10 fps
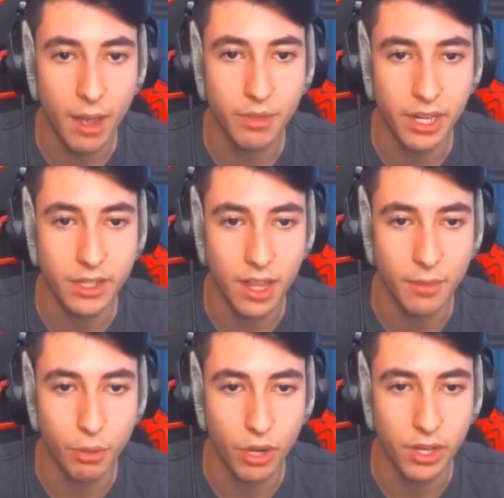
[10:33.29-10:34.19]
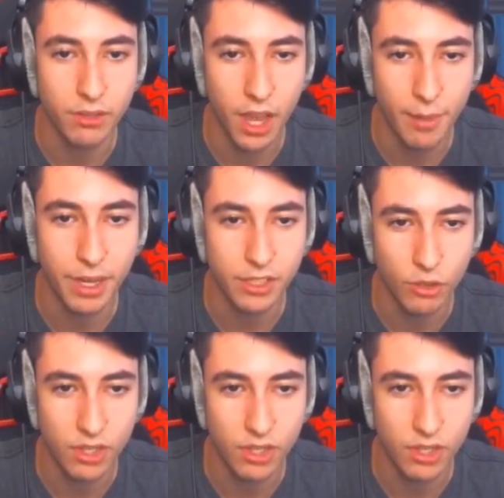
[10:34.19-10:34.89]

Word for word: I'm gonna get teleported. Yeah, as soon